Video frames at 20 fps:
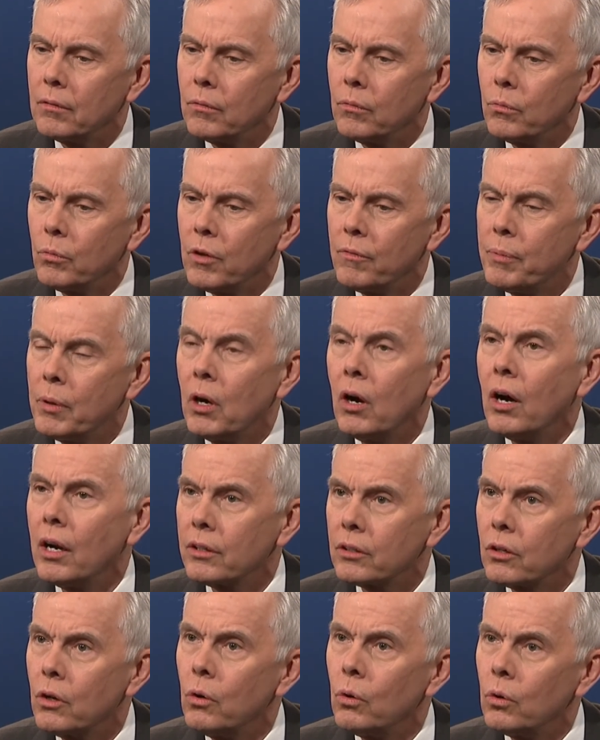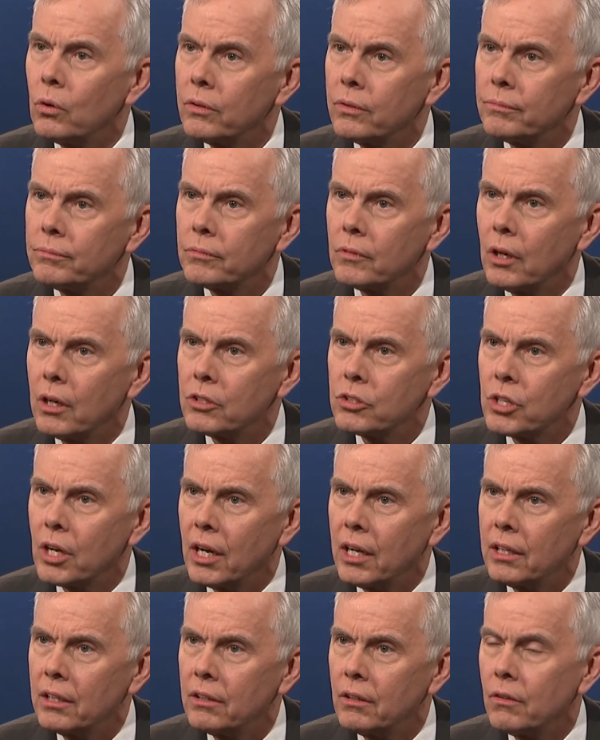we've been hot and cold on
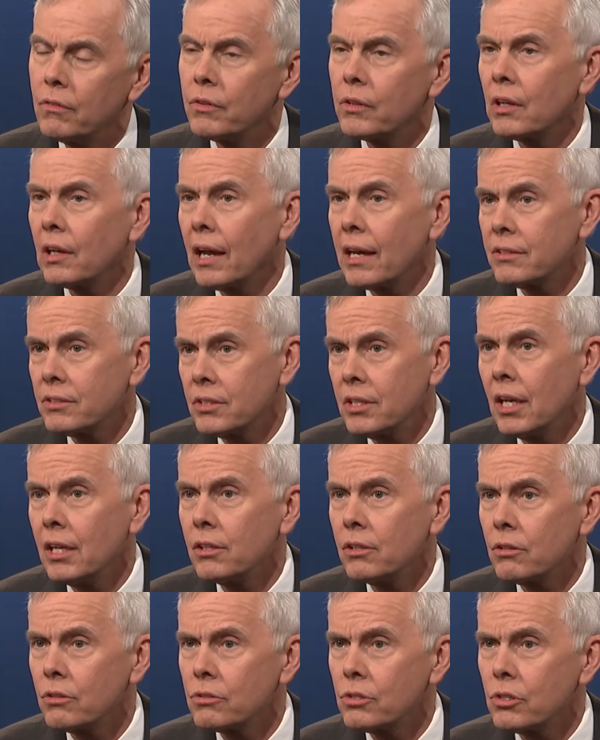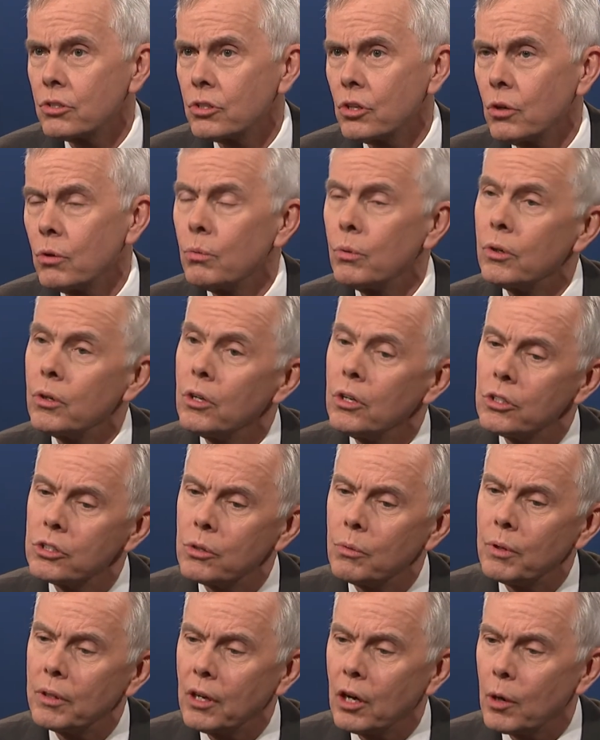China over the last 10 years or so. So
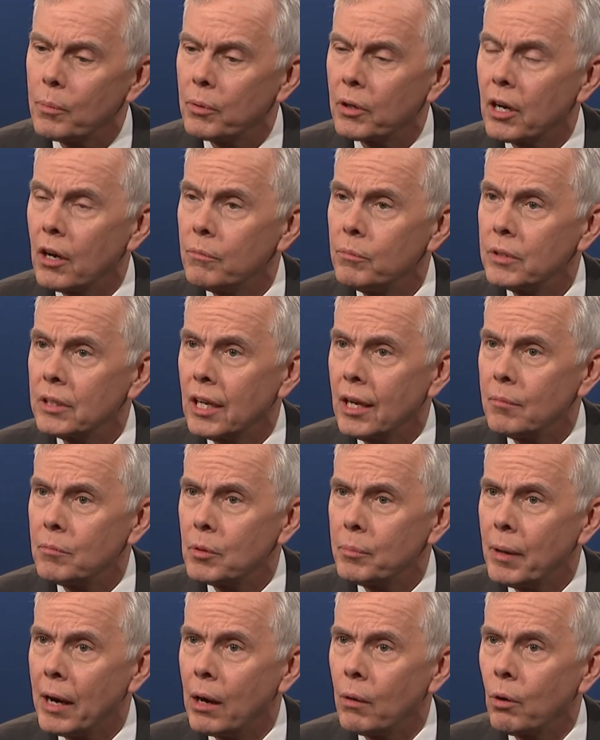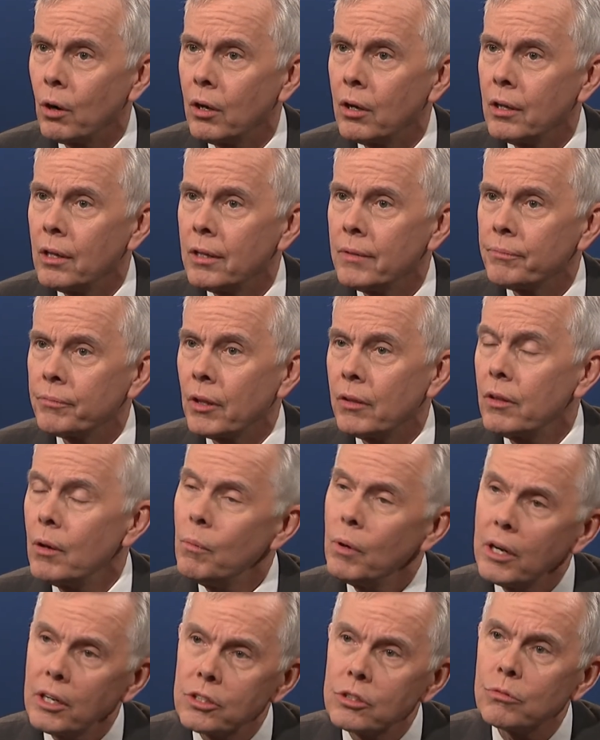when the Harper government came to power, they
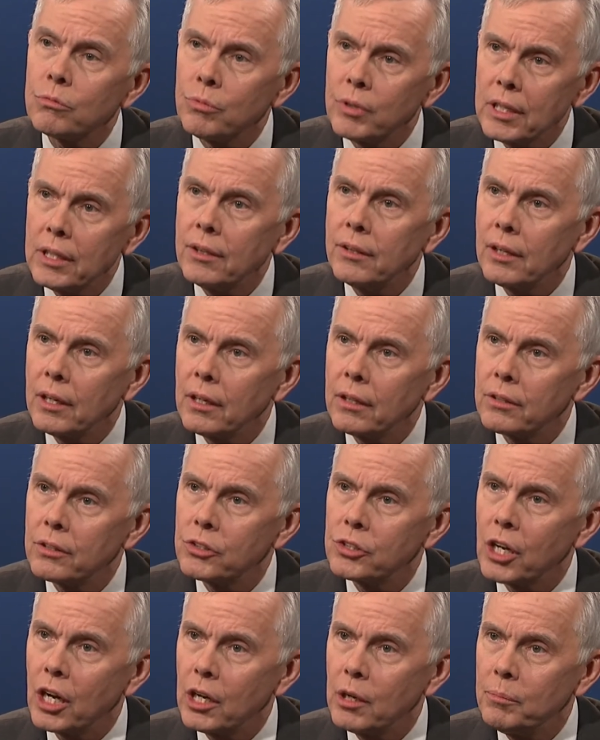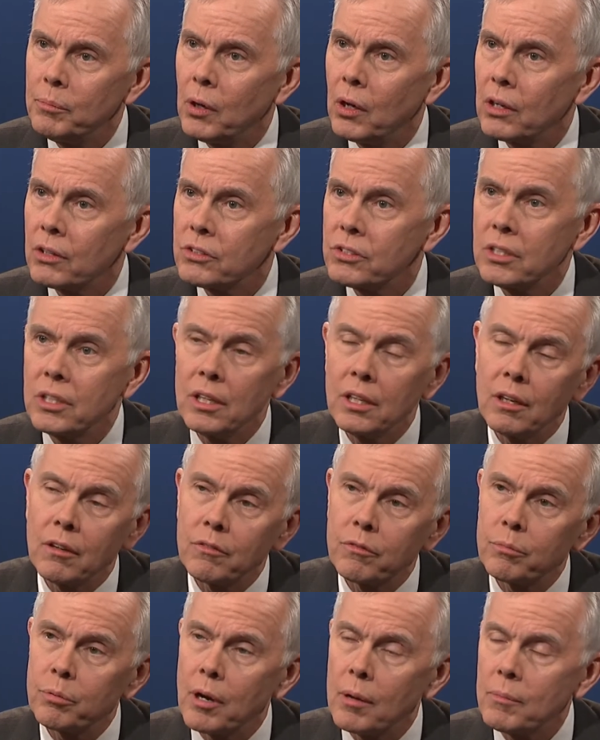wanted to rethink the China policy
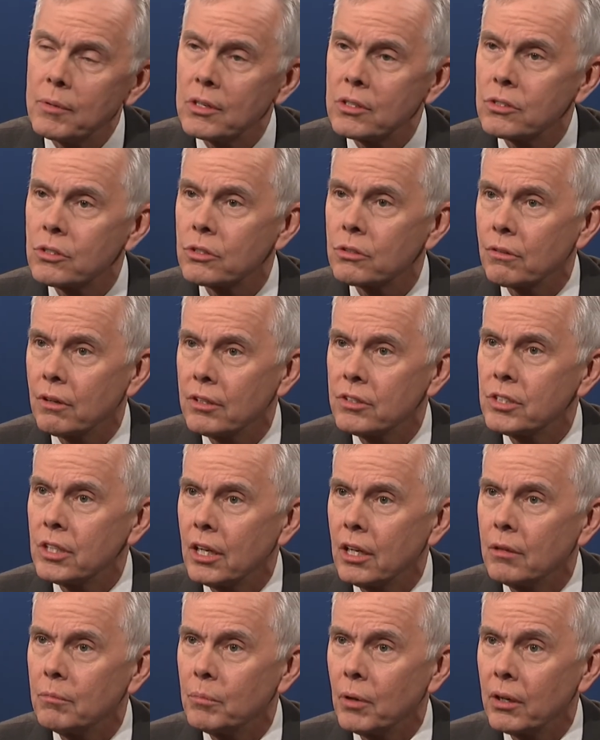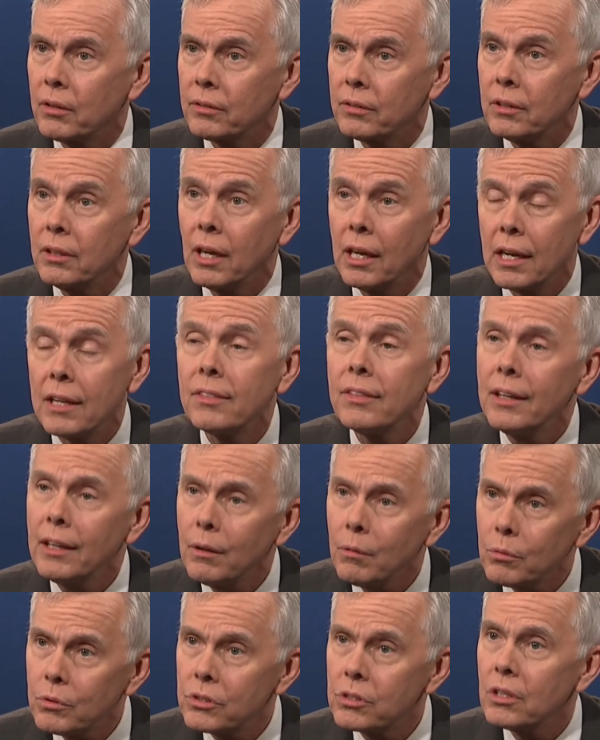of Prime Ministers Chrétien and Martin, and I think
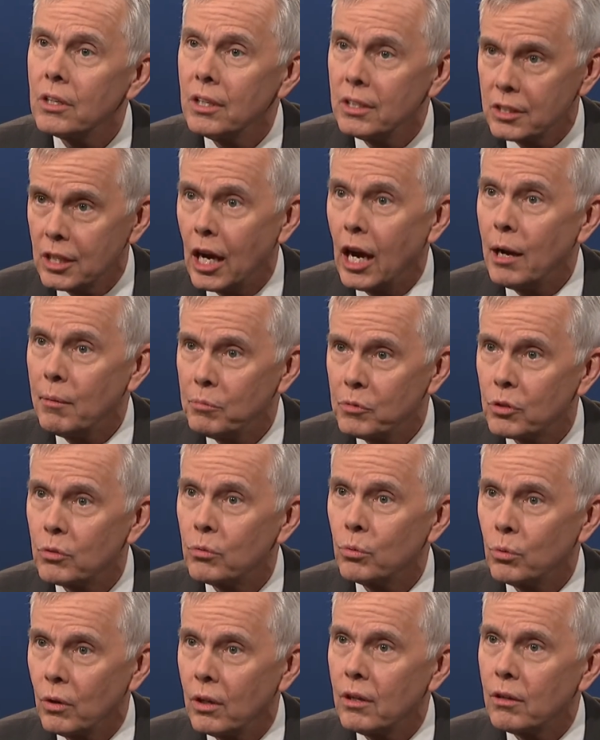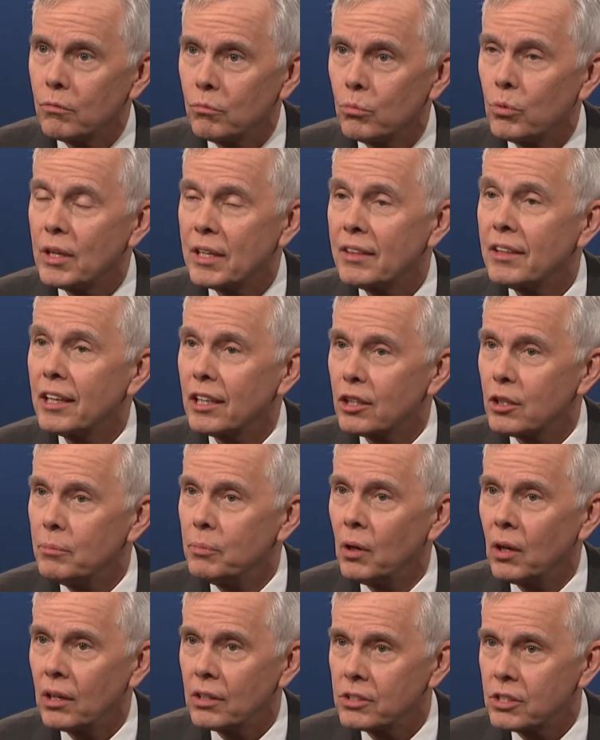it was time to rethink the
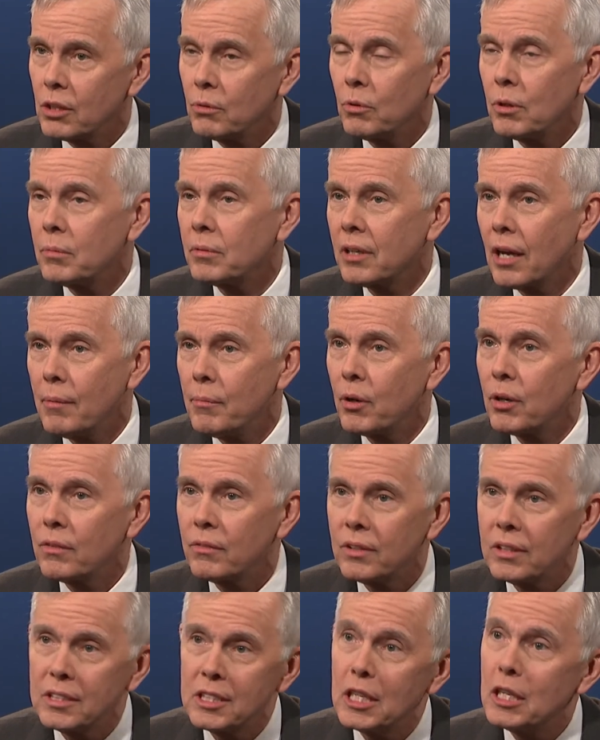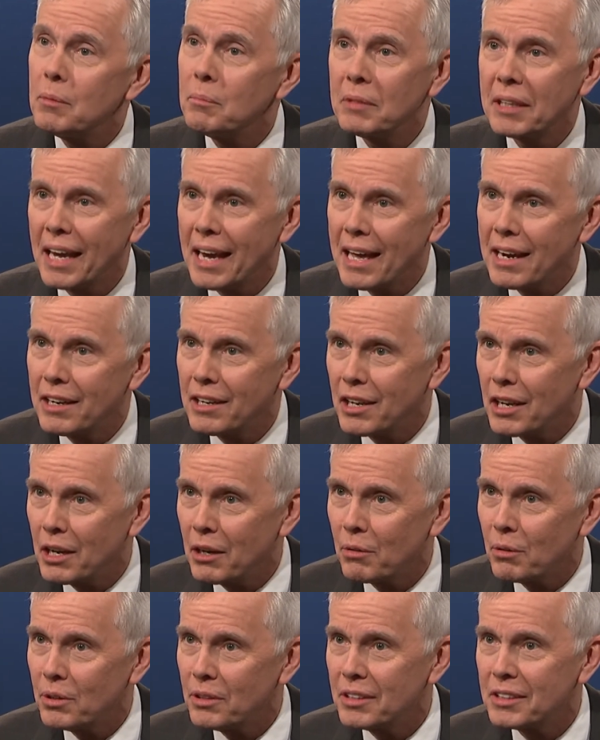policy. We'd come out of the Team Canada
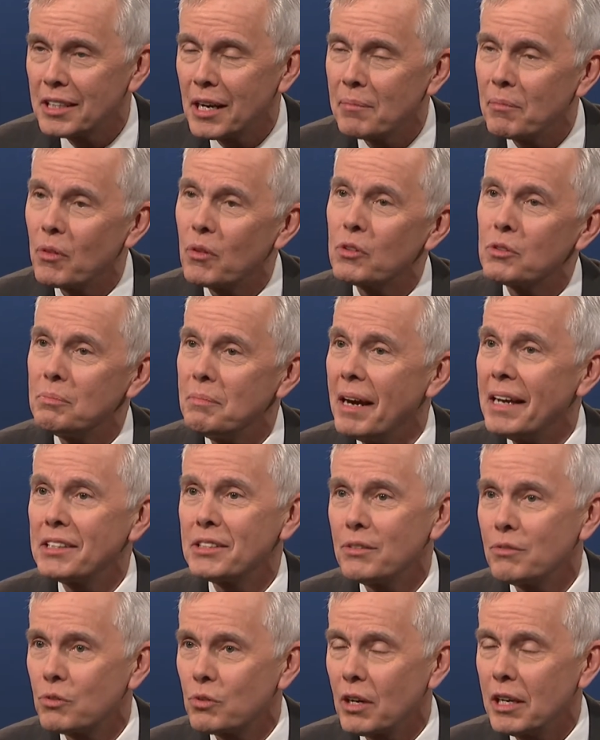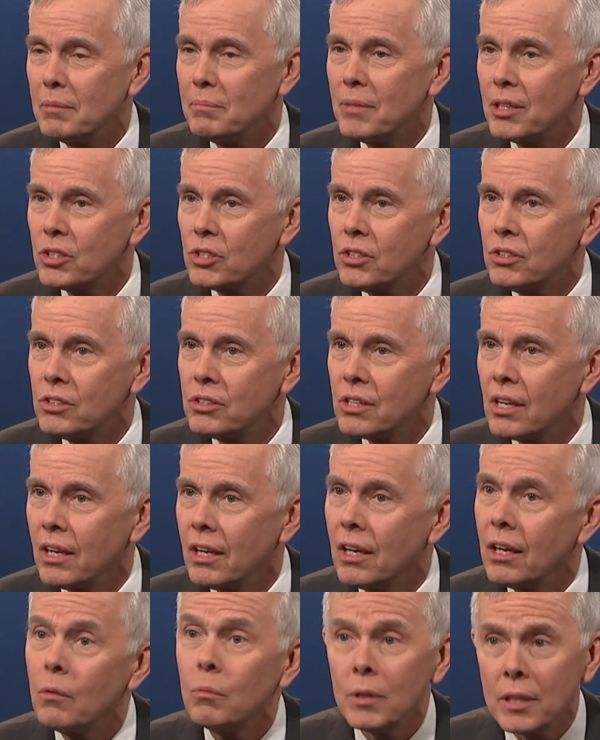era, the time of those massive trade missions.
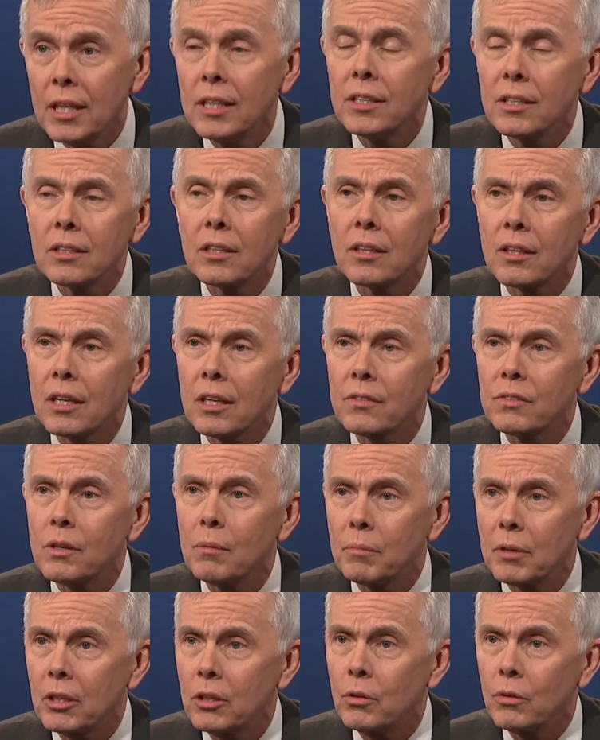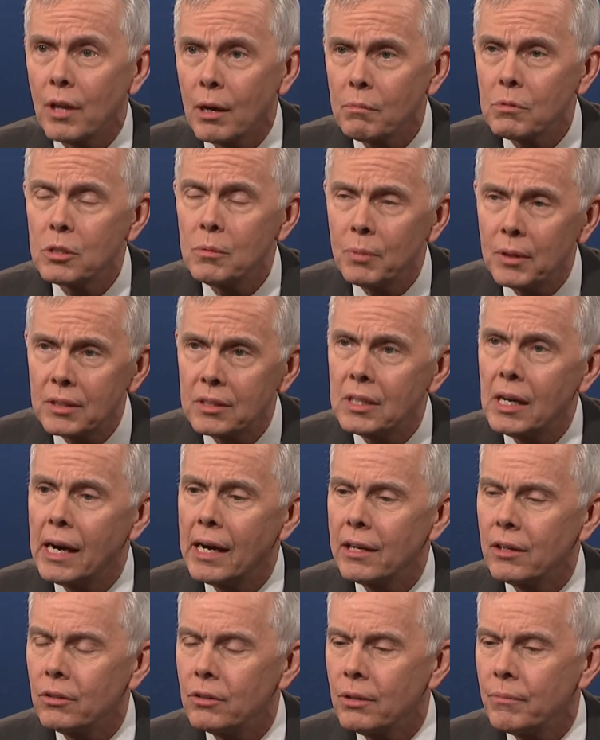We needed to think of something new. That was a bit
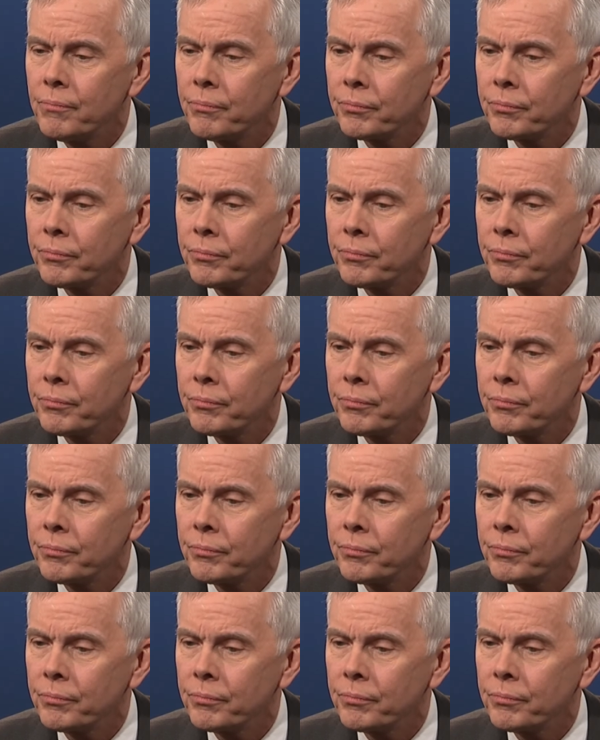tired.